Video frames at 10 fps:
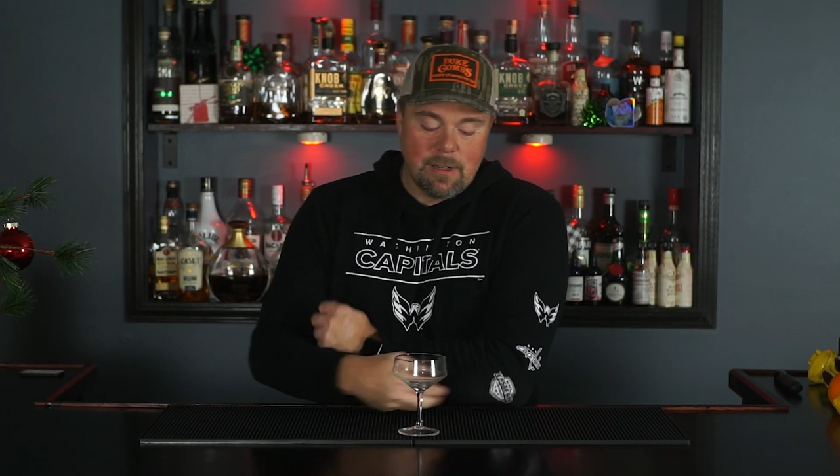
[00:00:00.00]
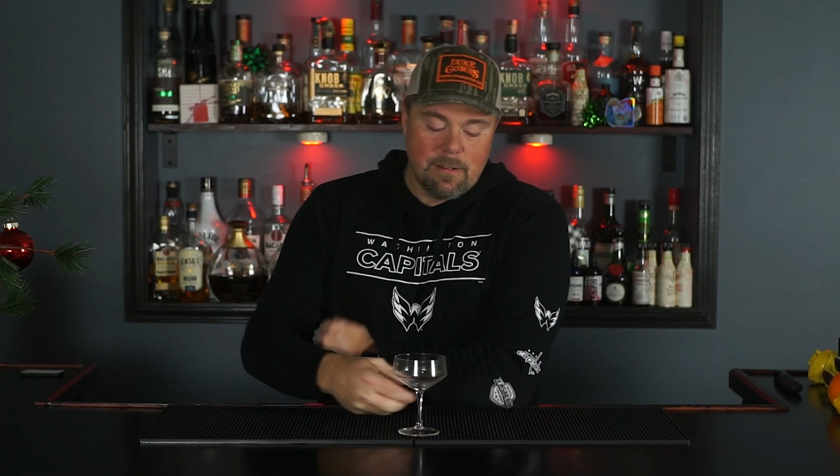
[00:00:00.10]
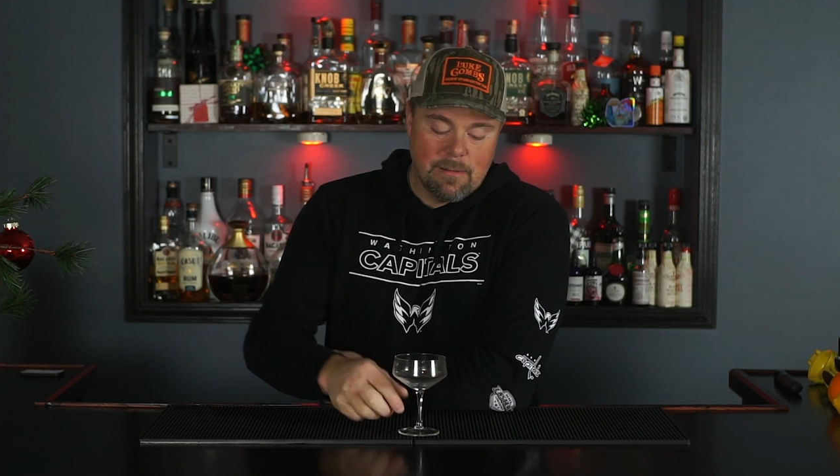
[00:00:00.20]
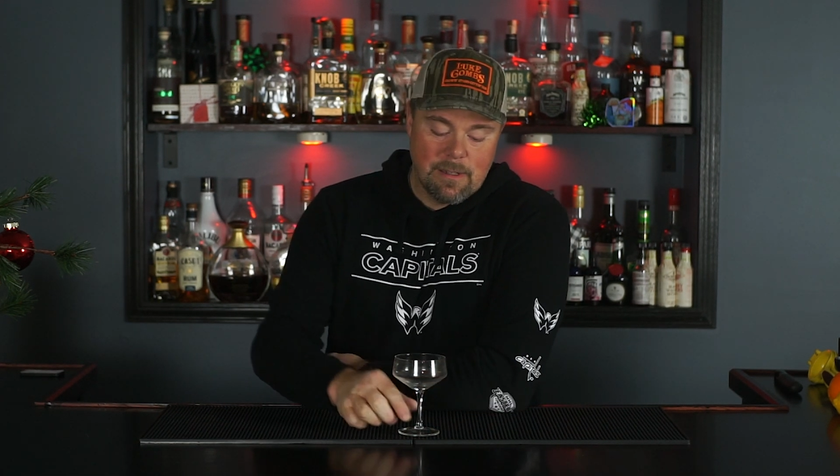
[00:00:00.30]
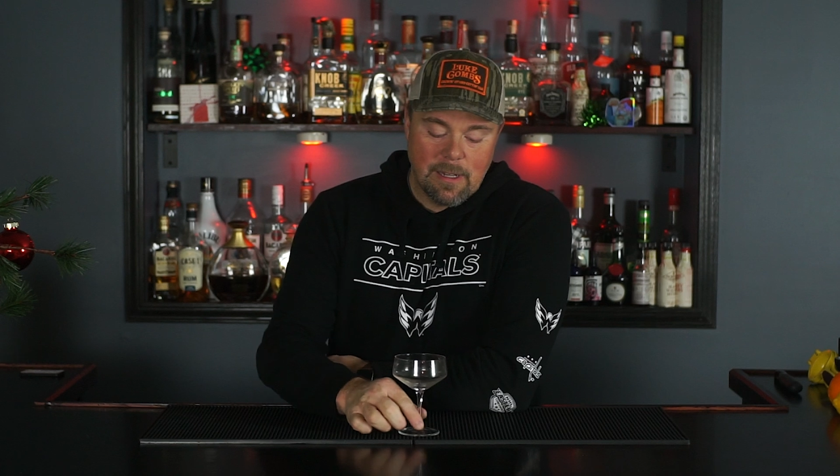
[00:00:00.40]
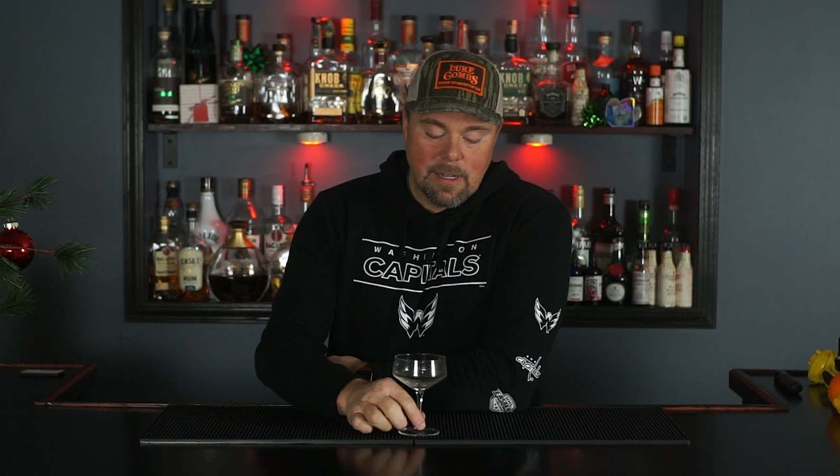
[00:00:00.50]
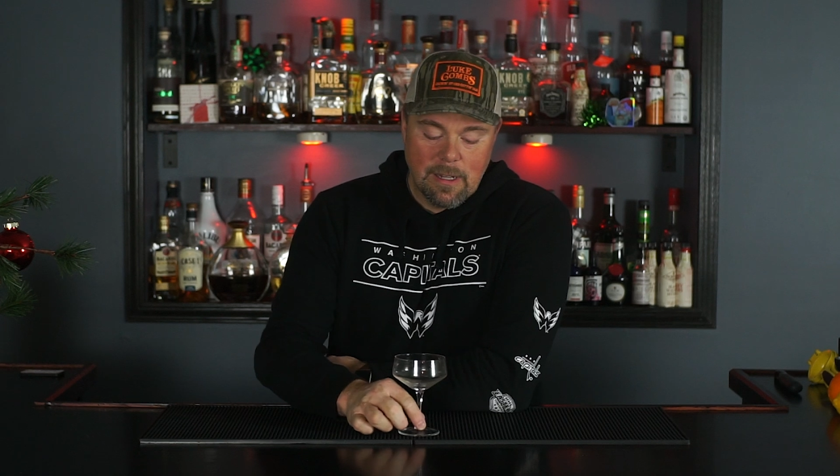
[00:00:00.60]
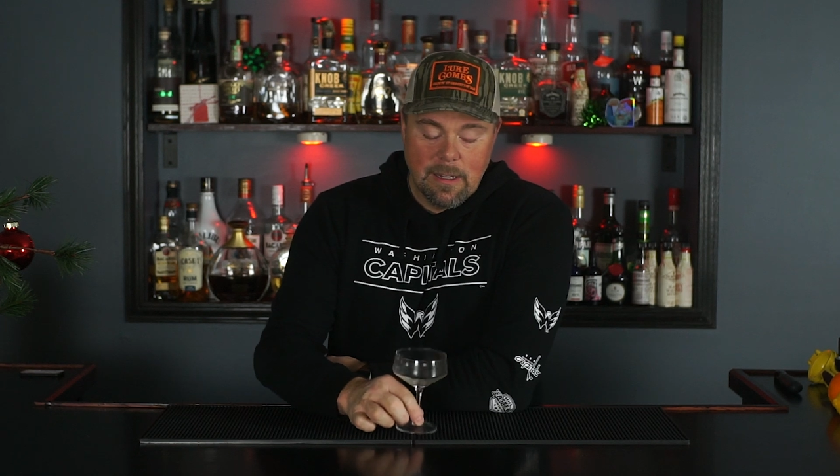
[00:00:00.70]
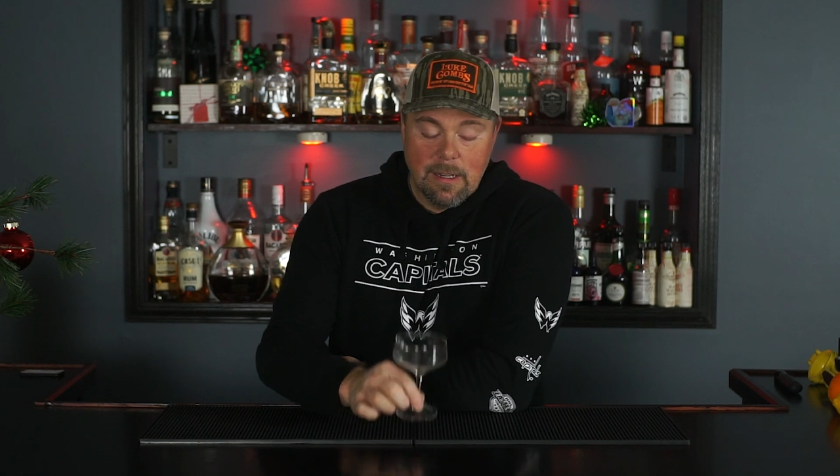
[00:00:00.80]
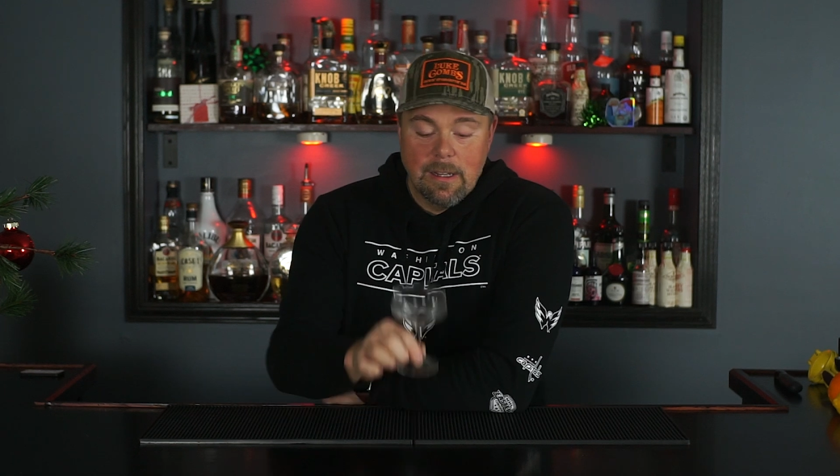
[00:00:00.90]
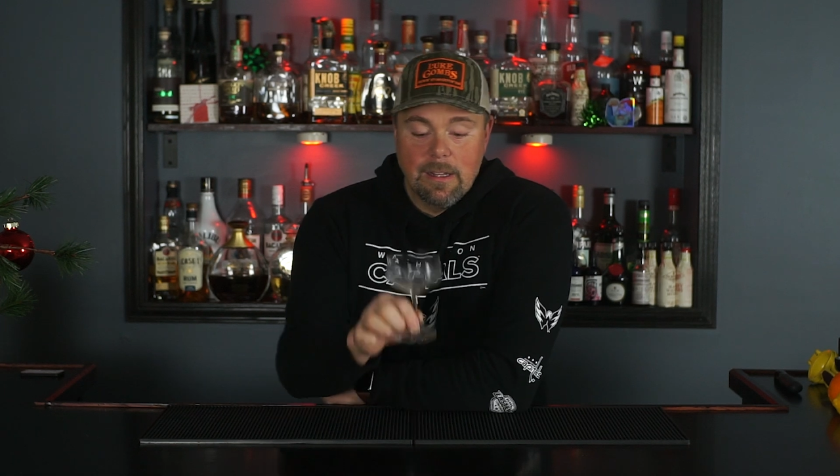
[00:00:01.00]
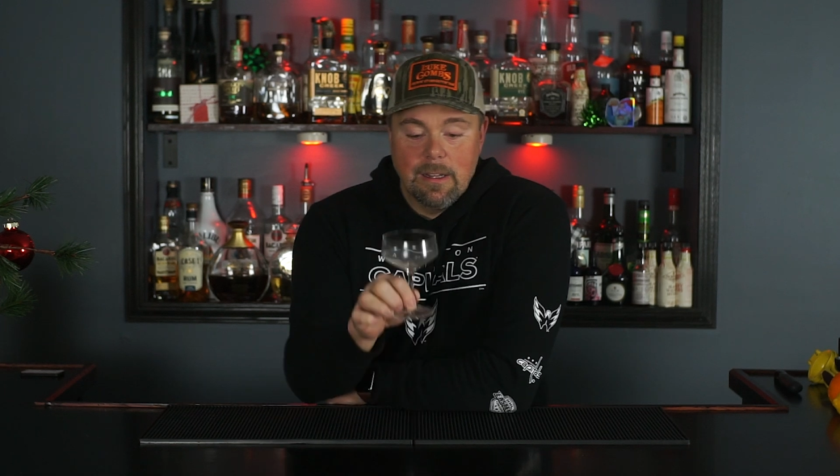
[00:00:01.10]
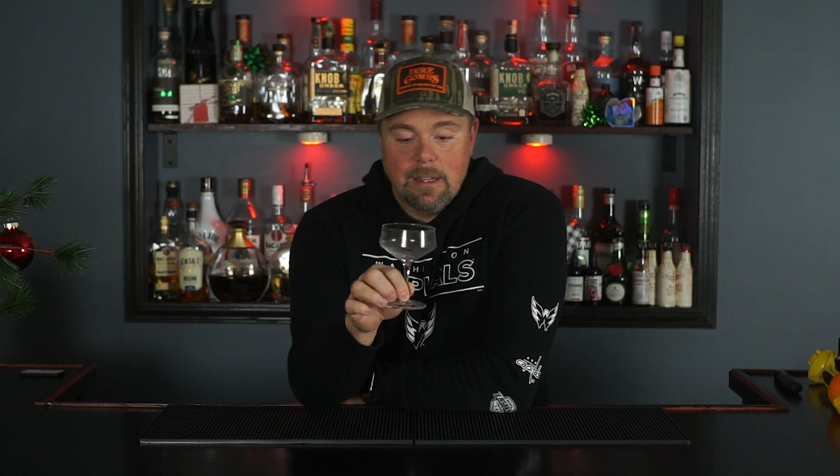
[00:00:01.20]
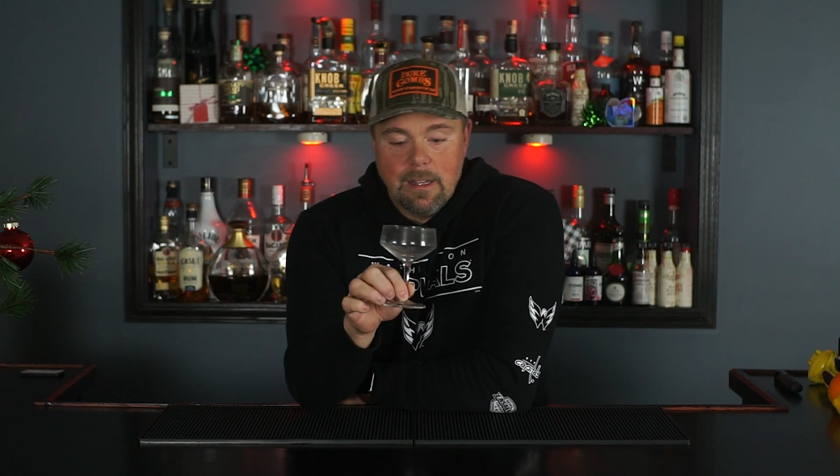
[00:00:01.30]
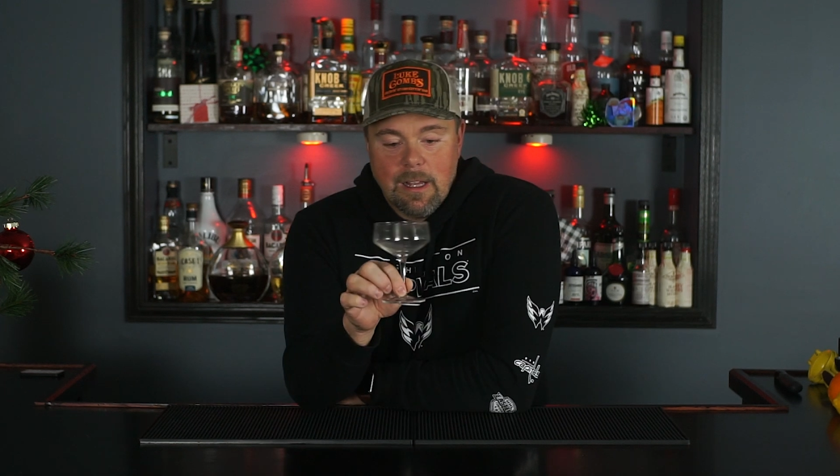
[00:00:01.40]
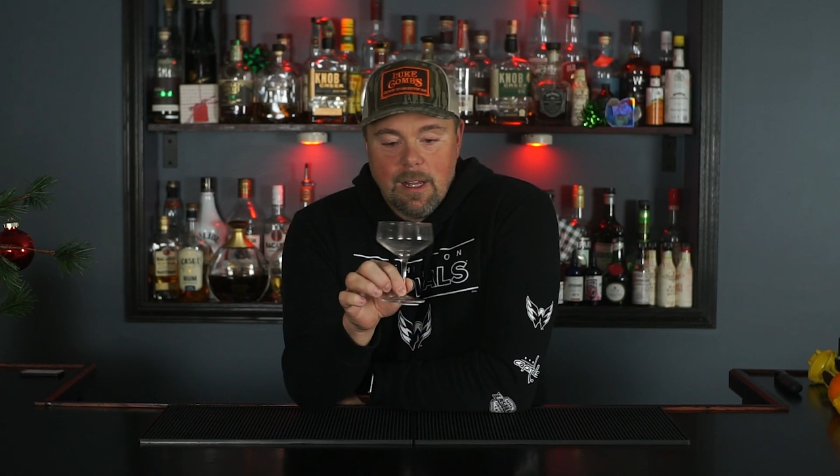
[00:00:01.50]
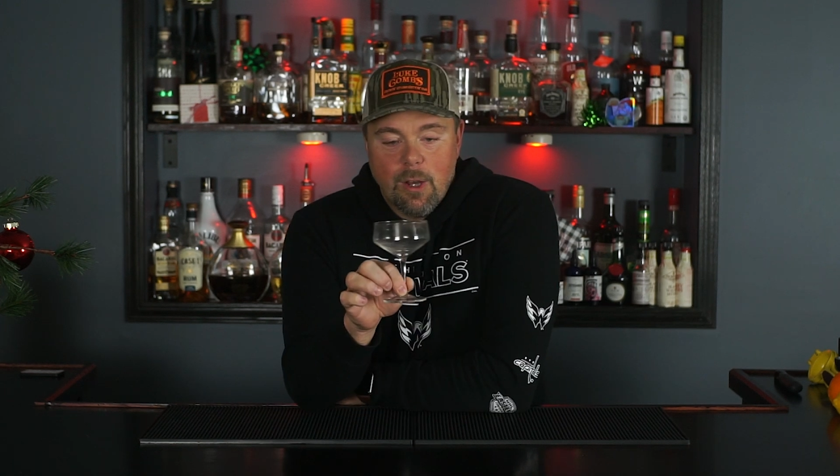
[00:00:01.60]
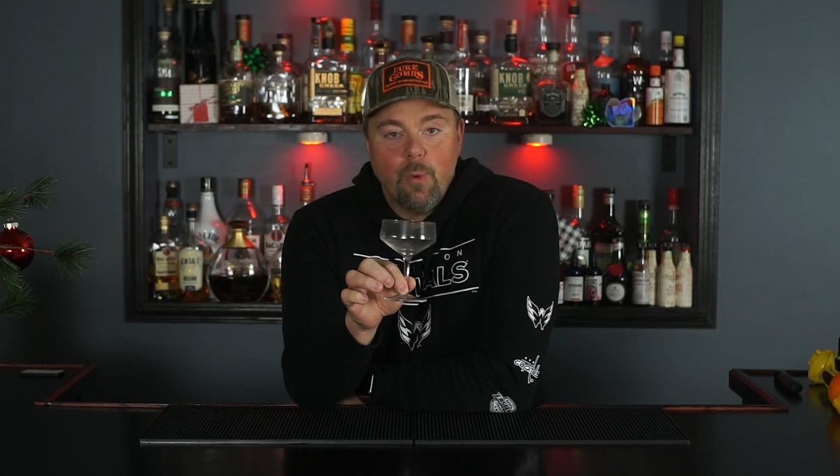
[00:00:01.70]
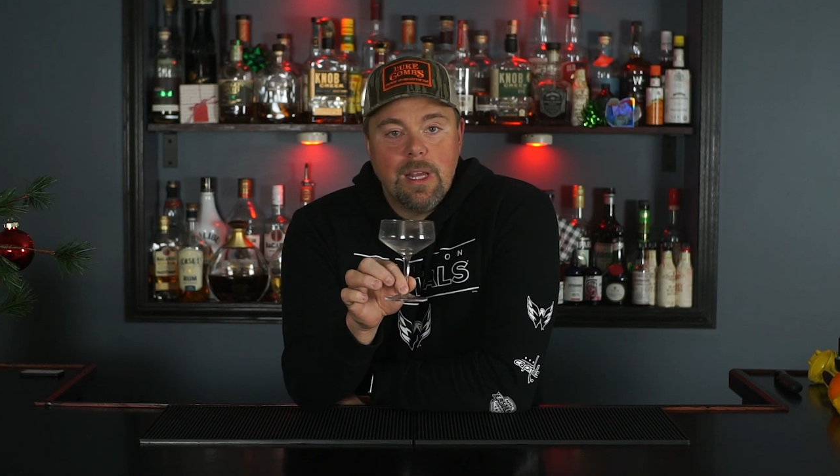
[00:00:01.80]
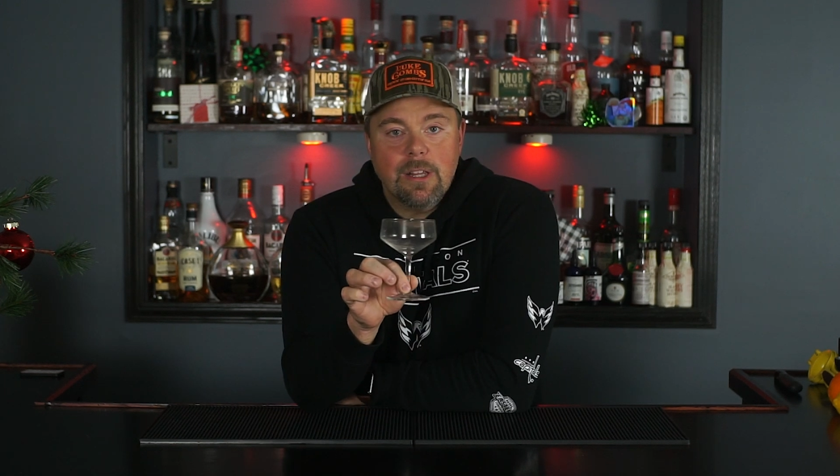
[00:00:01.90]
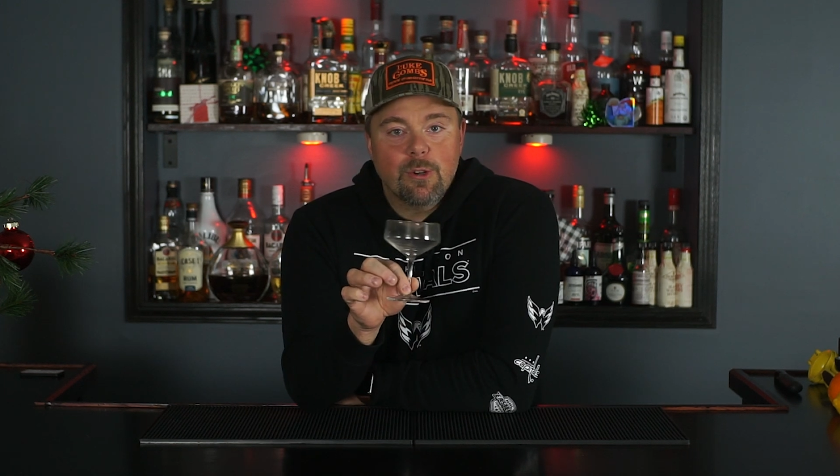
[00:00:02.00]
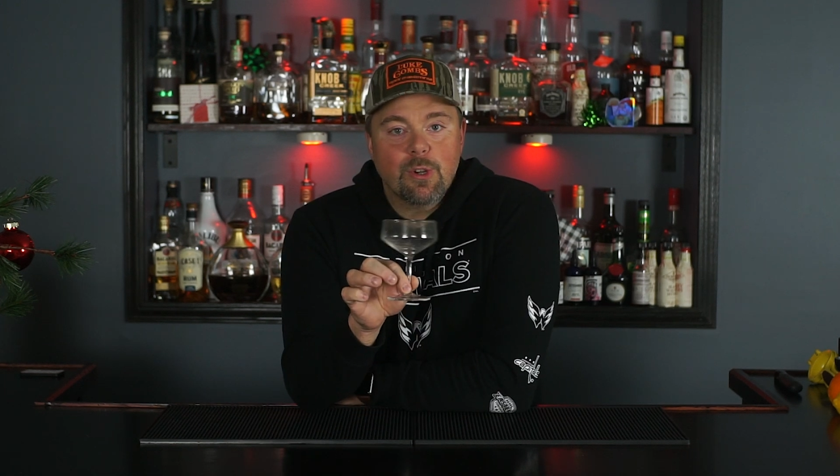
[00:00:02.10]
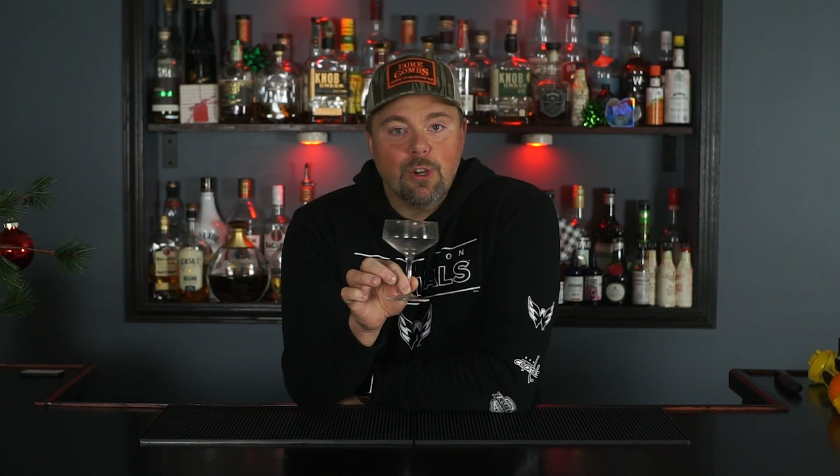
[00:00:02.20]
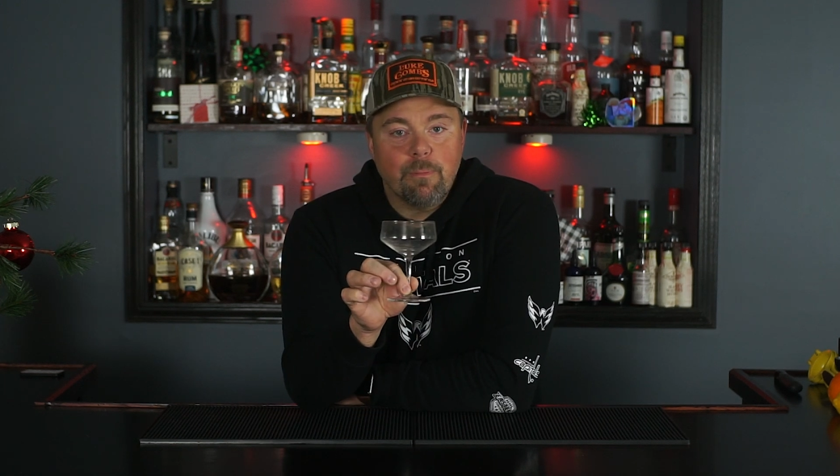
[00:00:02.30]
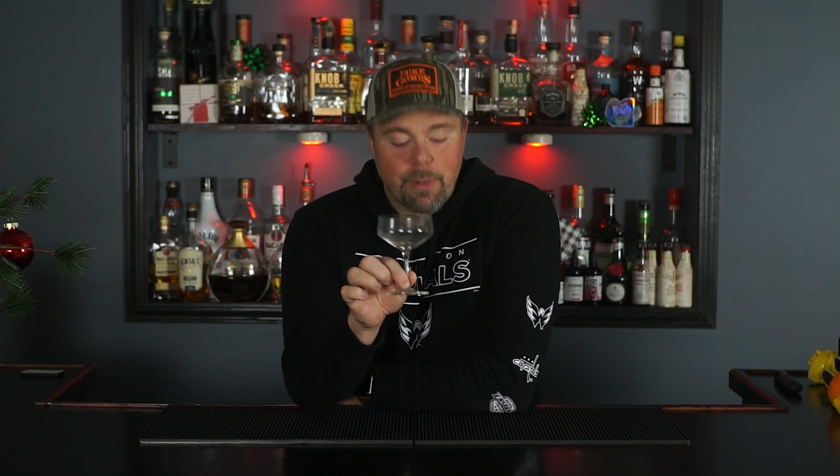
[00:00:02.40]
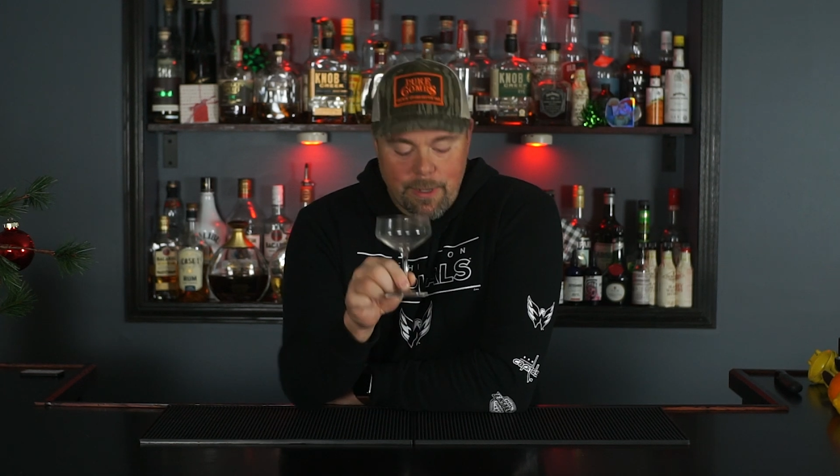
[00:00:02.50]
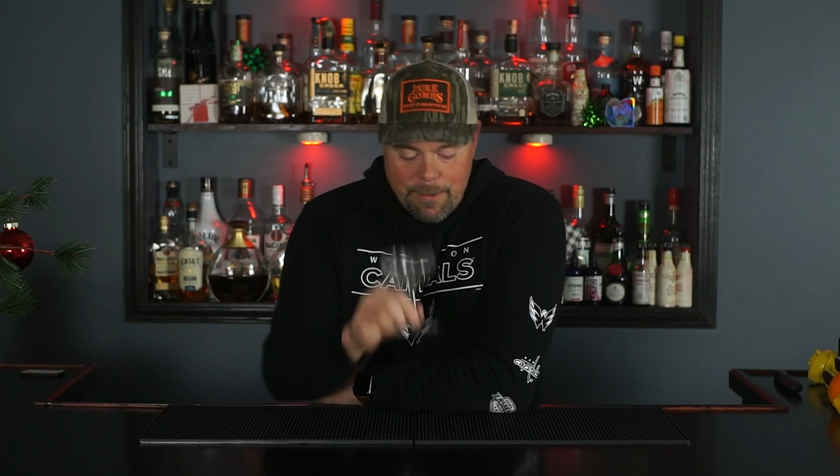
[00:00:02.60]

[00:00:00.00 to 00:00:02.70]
a wee little coupe.